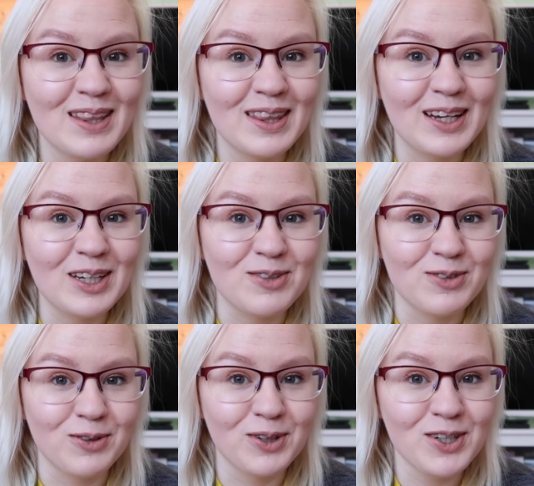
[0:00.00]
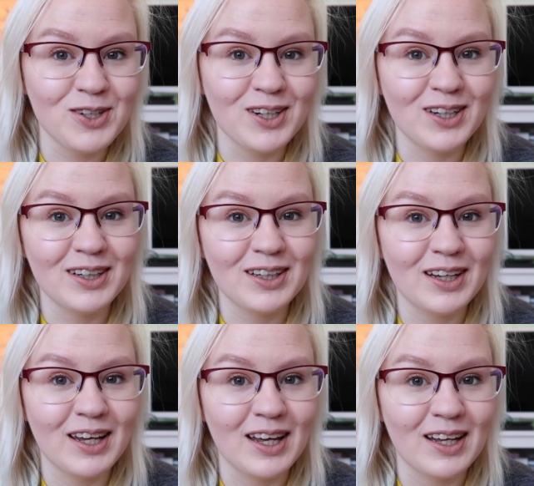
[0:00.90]
thank you for watching
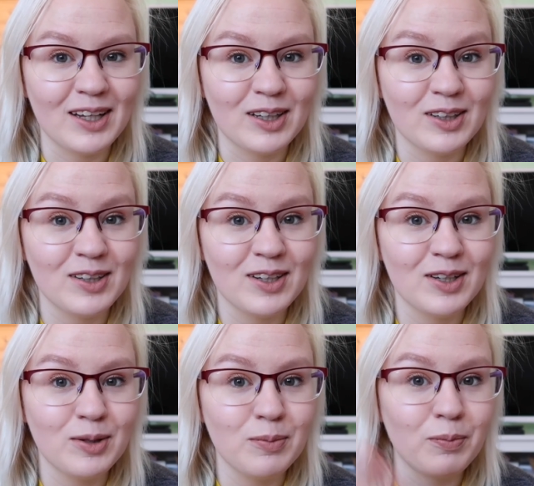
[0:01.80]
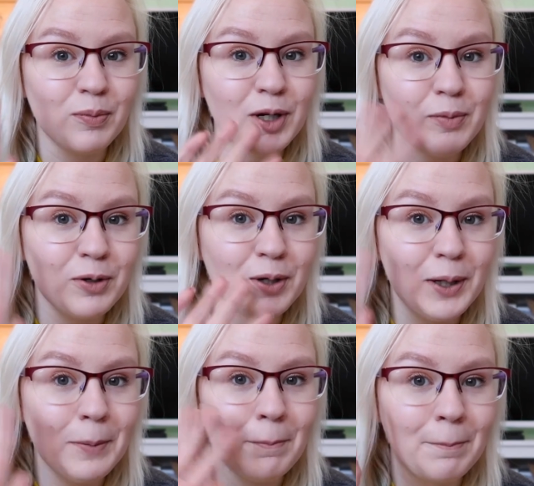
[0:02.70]
and moi
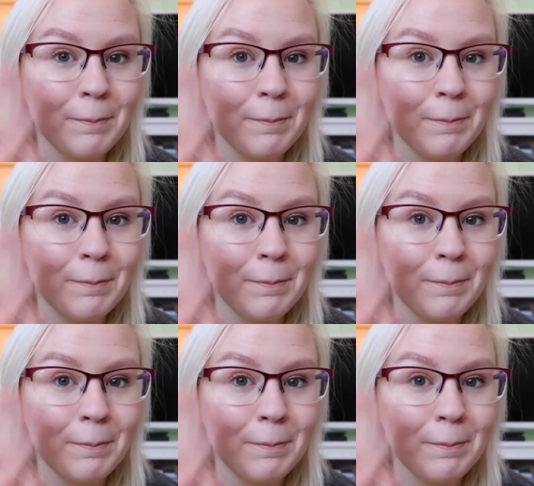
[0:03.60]
moi